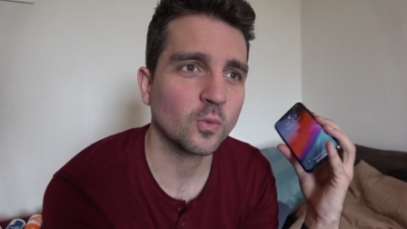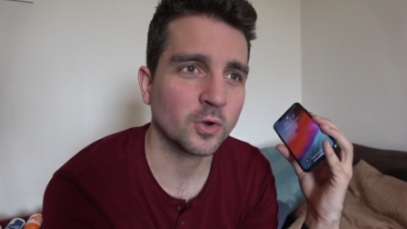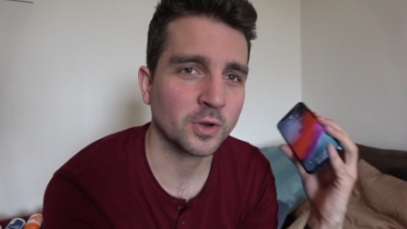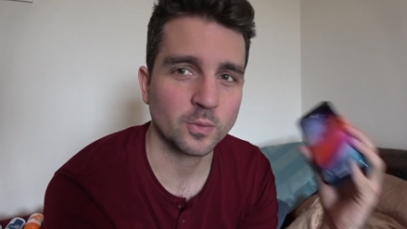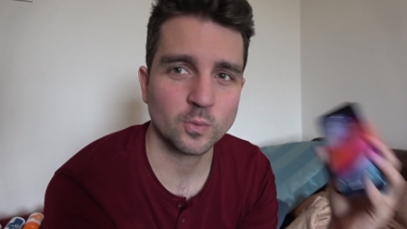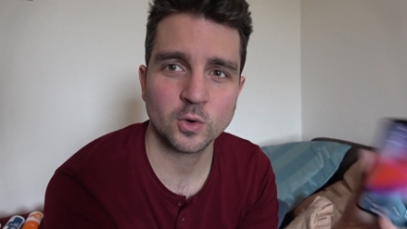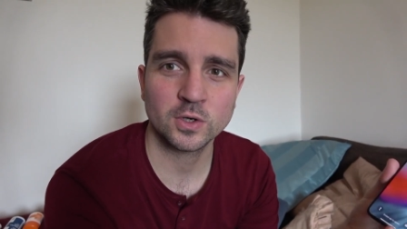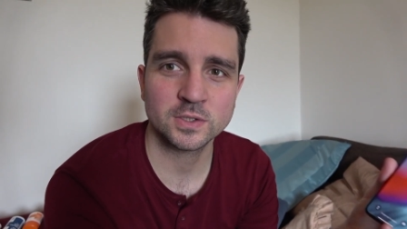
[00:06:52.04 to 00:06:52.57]
what
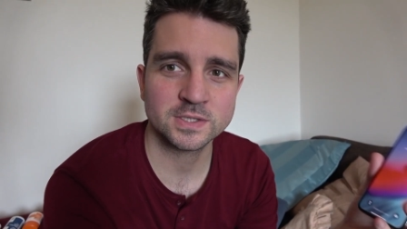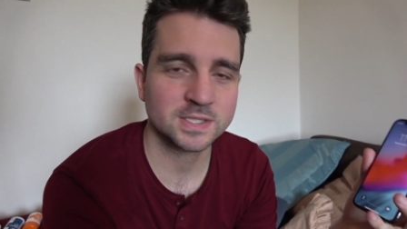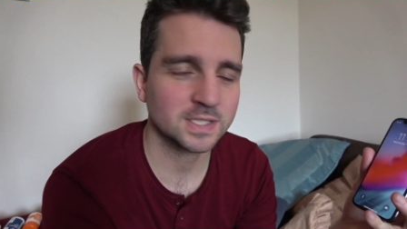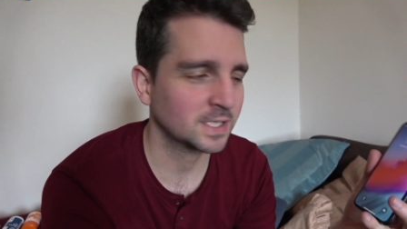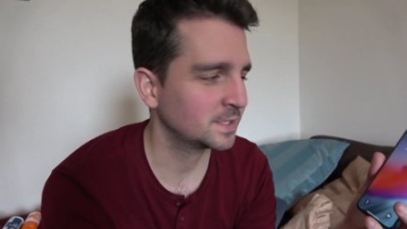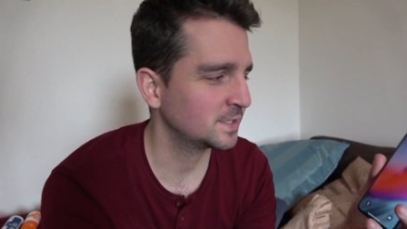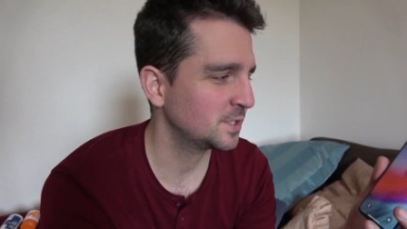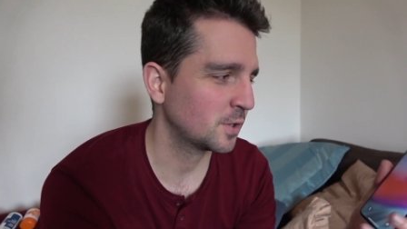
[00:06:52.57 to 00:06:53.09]
it was,
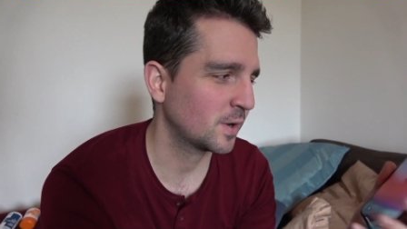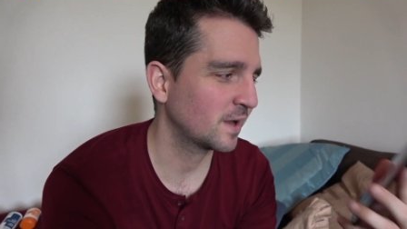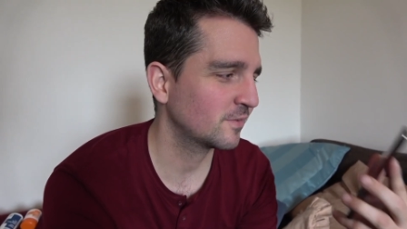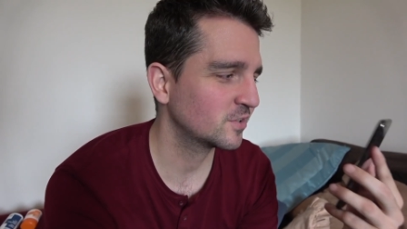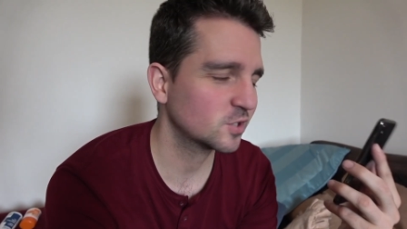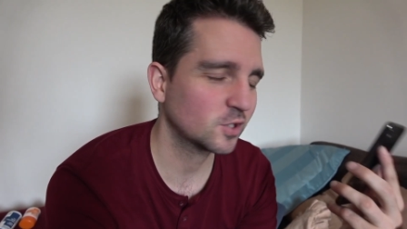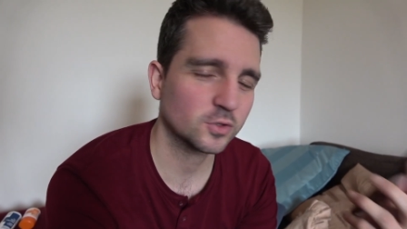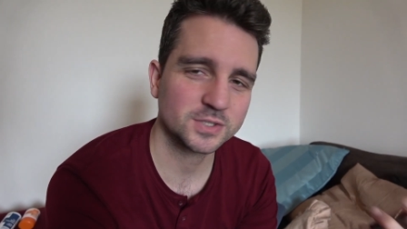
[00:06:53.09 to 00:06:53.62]
and you know,
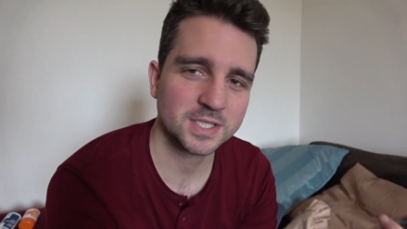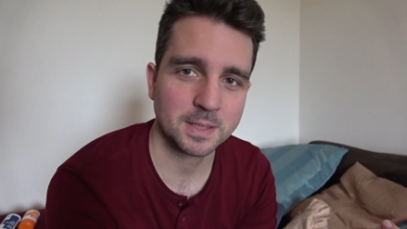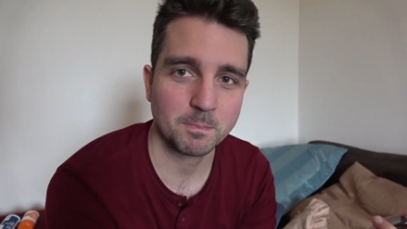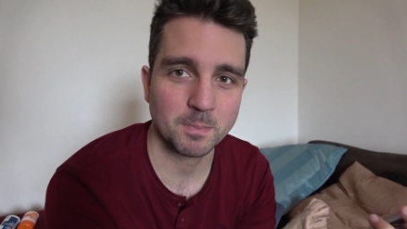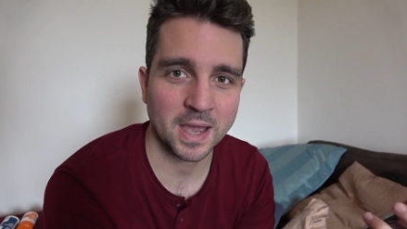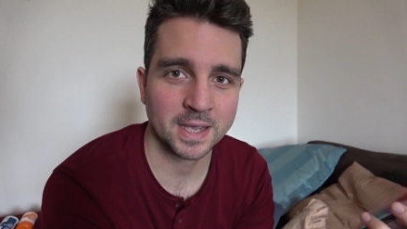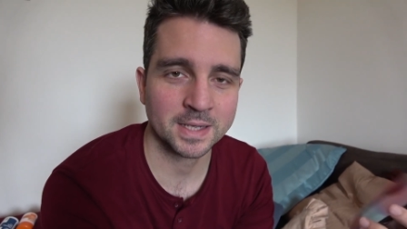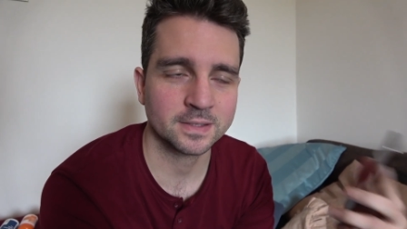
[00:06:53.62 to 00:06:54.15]
having to contact
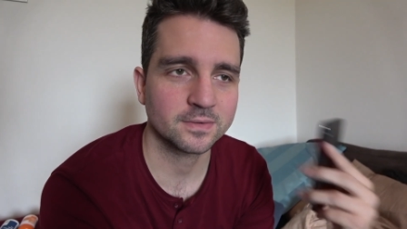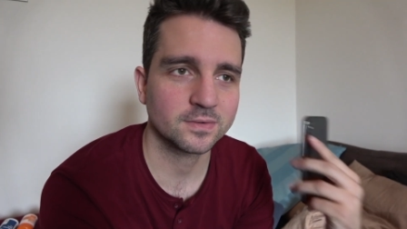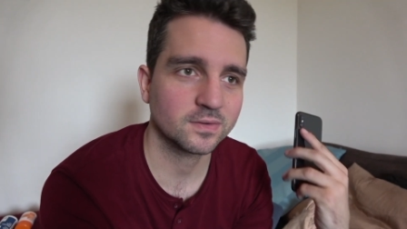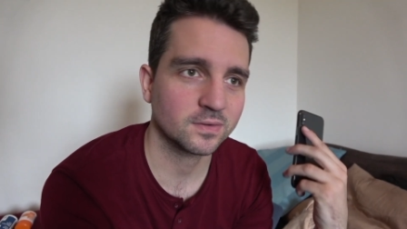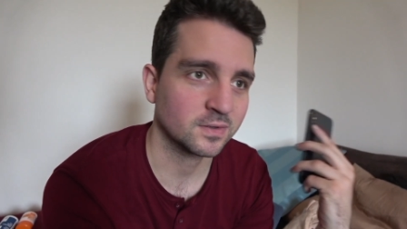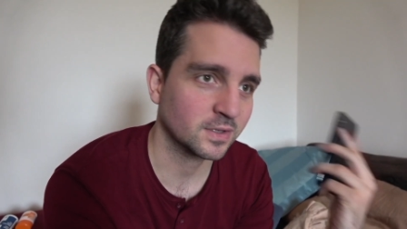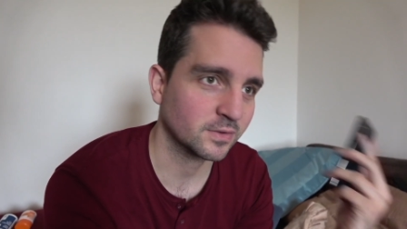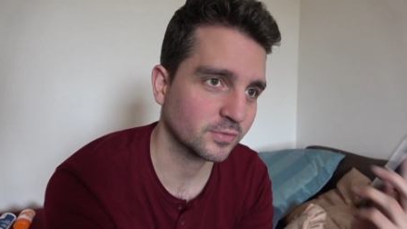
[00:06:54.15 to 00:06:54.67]

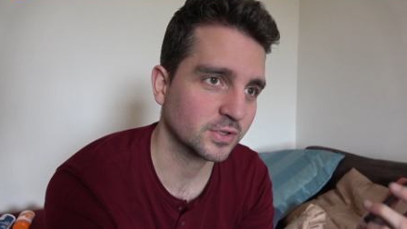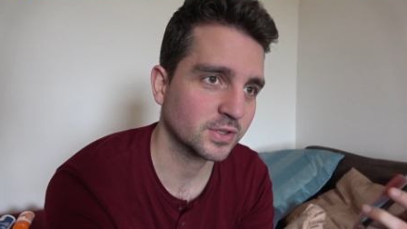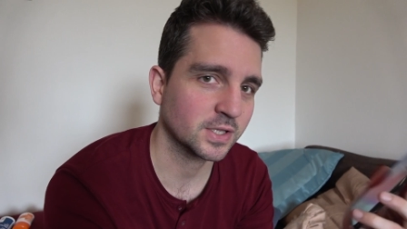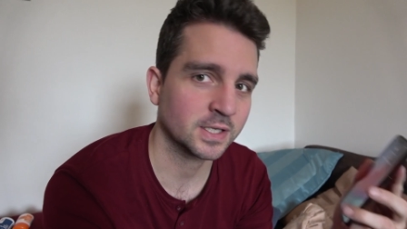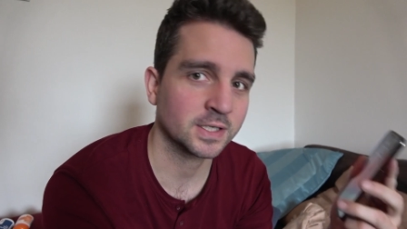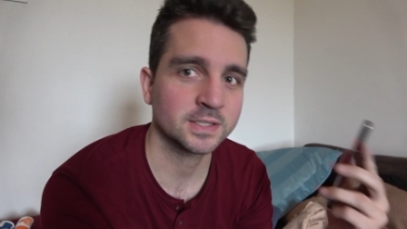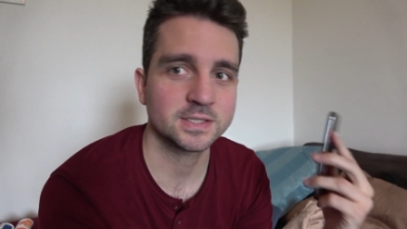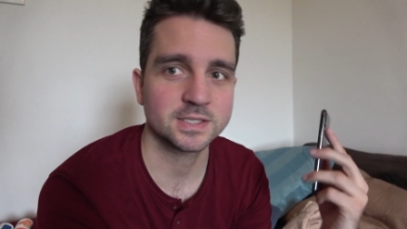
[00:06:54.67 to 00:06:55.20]
banks and
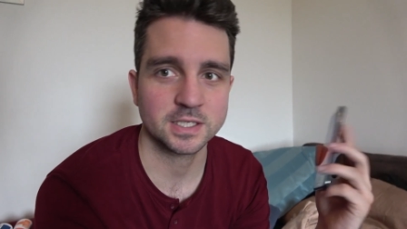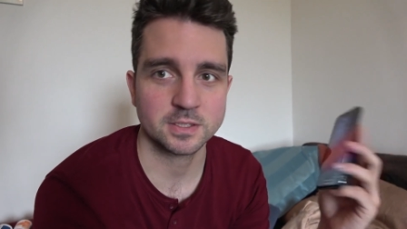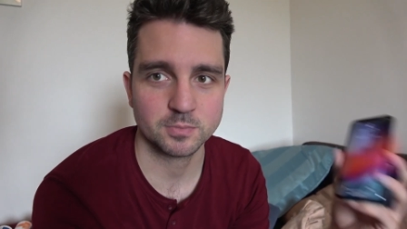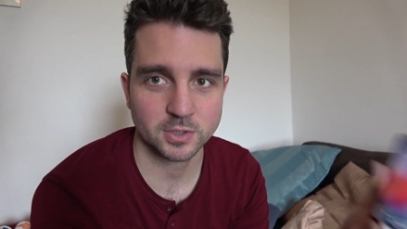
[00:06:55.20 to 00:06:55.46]
everything to get your